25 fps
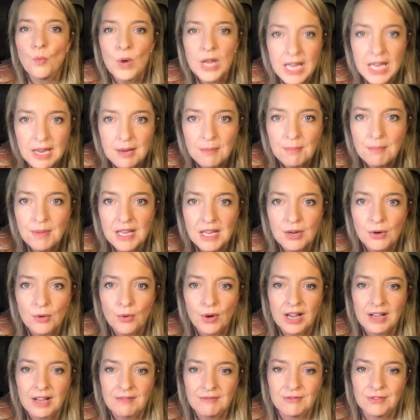we be
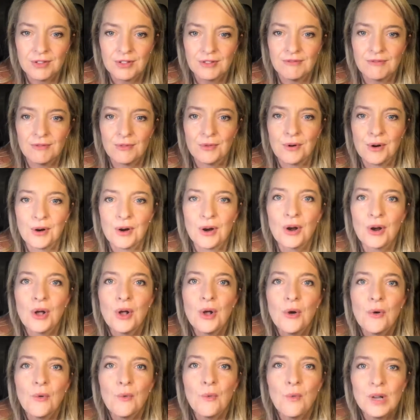grateful for?
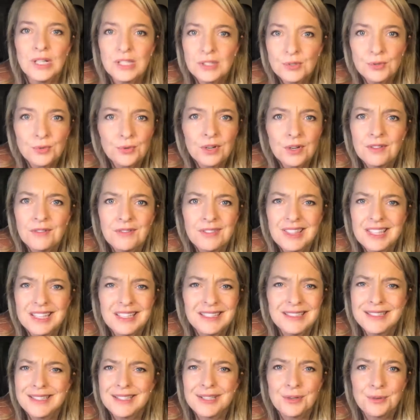What sort of
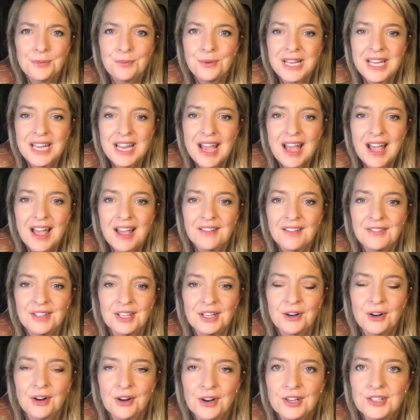things do we have
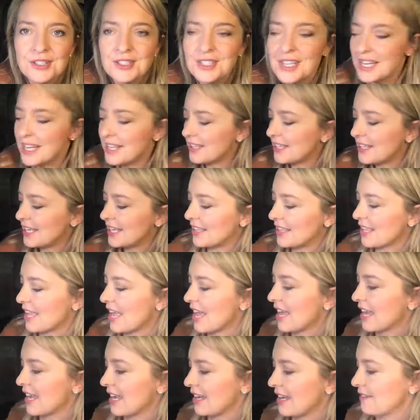in our daily
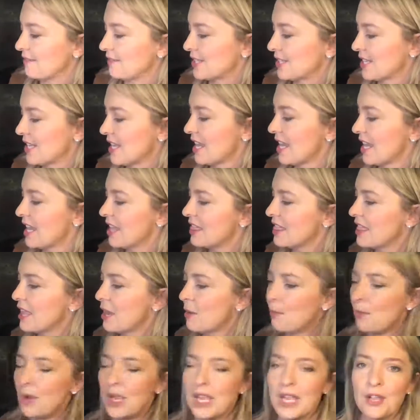lives
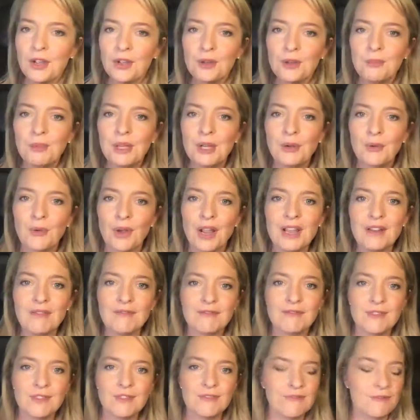that we could be
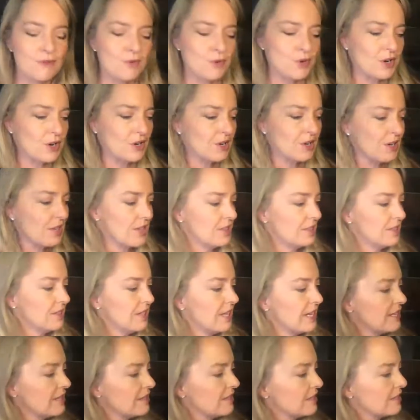grateful for,
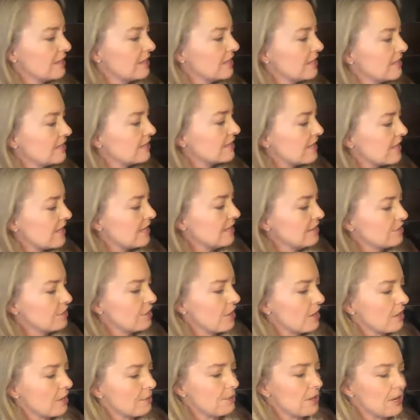like the things they
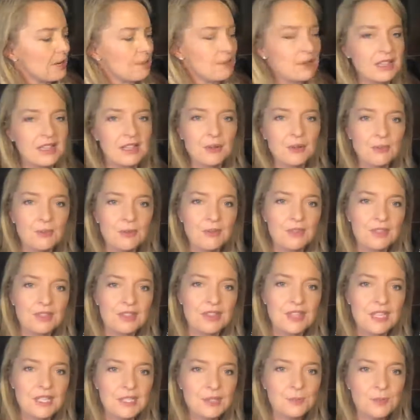talk about? I mean,
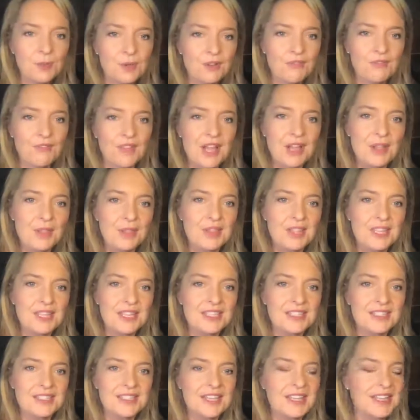this book found
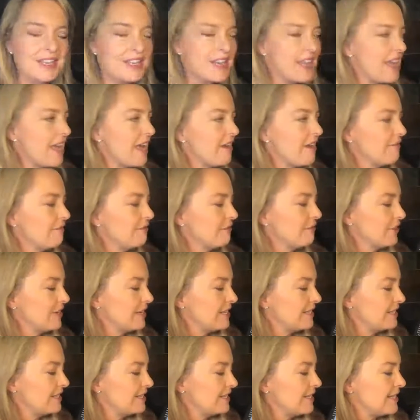things in
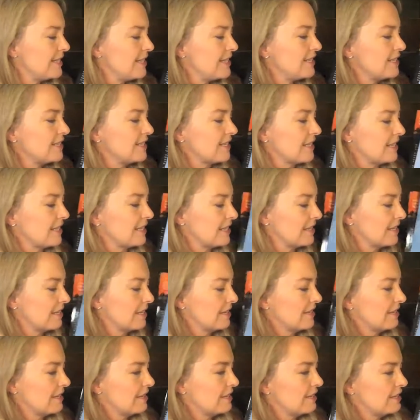every season
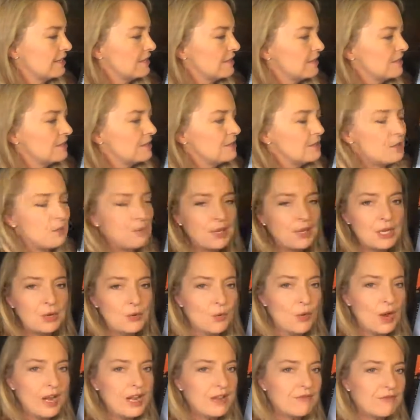to be
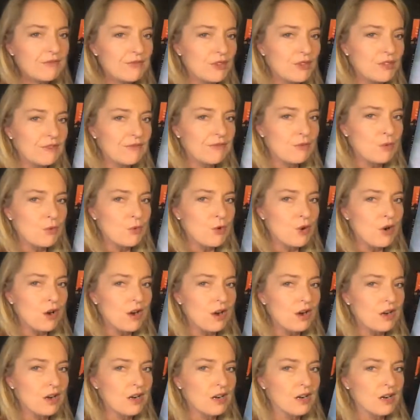grateful
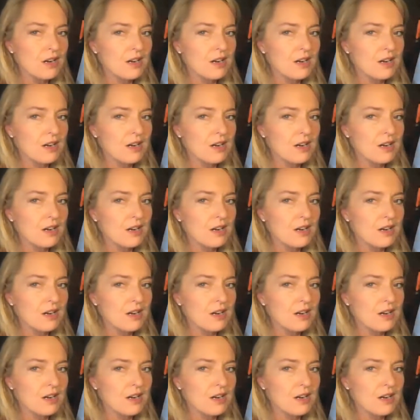for.